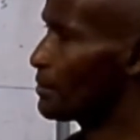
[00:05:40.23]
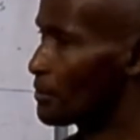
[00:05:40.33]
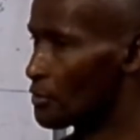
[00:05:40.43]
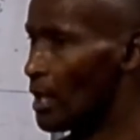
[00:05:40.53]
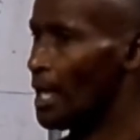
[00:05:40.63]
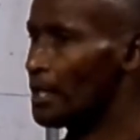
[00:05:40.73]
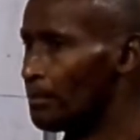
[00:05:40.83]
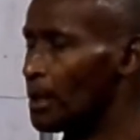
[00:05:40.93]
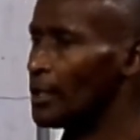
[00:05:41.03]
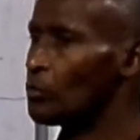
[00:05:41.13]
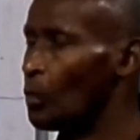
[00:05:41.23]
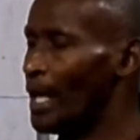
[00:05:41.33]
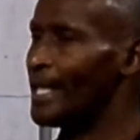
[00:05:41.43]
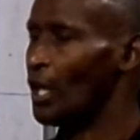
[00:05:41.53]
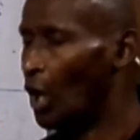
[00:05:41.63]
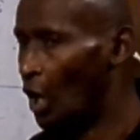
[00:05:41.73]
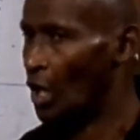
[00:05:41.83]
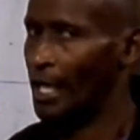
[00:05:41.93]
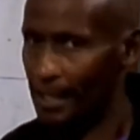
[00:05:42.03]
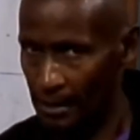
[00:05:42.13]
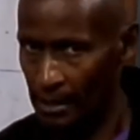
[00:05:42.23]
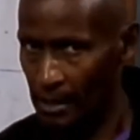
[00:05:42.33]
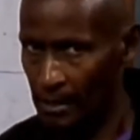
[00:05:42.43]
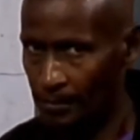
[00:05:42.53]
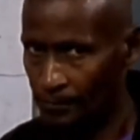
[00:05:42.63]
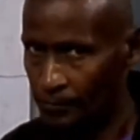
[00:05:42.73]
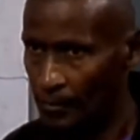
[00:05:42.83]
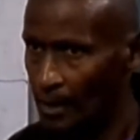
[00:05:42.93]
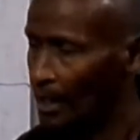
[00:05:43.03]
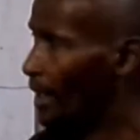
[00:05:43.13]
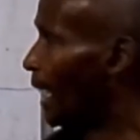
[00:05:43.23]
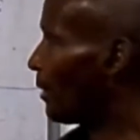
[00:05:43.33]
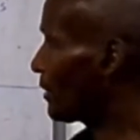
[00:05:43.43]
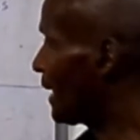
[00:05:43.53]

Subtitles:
who's trying to put weight on, I would